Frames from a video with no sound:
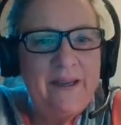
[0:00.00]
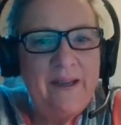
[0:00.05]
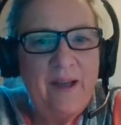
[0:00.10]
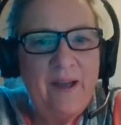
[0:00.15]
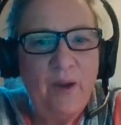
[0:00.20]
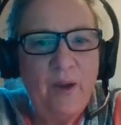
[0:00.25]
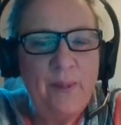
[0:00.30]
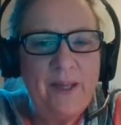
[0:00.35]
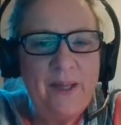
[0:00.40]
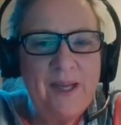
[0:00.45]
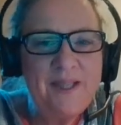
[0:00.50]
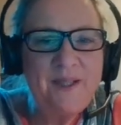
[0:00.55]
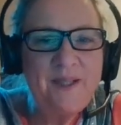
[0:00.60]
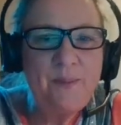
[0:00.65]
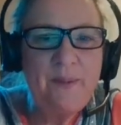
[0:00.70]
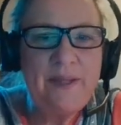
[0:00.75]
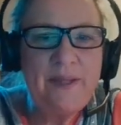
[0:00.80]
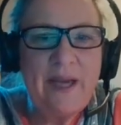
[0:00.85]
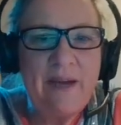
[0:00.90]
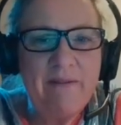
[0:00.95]
helping us
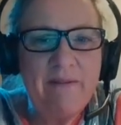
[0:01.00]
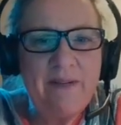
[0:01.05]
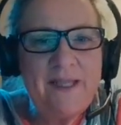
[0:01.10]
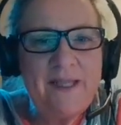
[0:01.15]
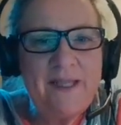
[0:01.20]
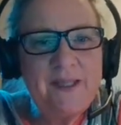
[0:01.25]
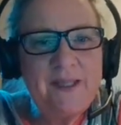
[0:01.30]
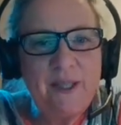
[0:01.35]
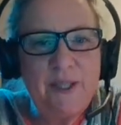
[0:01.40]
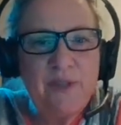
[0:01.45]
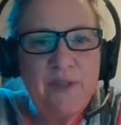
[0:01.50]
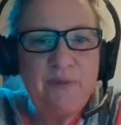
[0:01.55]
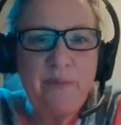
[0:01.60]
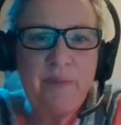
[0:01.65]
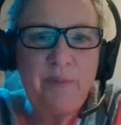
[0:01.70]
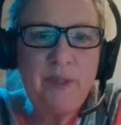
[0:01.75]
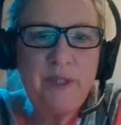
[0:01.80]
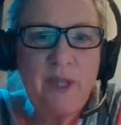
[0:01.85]
with our research from the